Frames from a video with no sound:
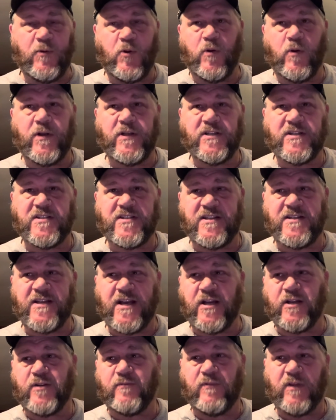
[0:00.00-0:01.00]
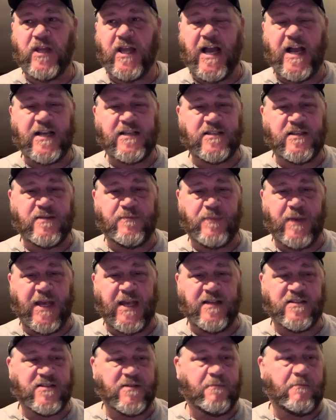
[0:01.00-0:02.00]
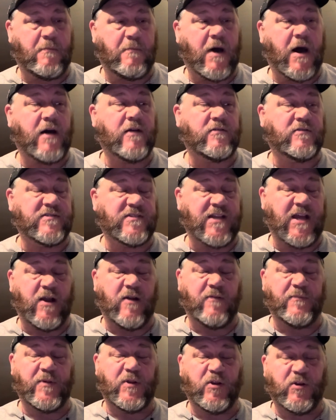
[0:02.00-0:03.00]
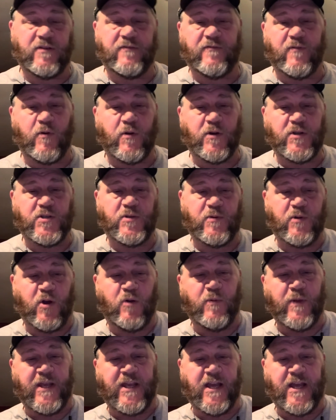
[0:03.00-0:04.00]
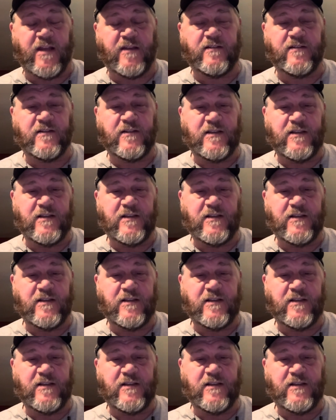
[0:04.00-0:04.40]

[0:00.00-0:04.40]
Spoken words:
going to sit down and relax and paint some models now. I've been looking forward to it all weekend.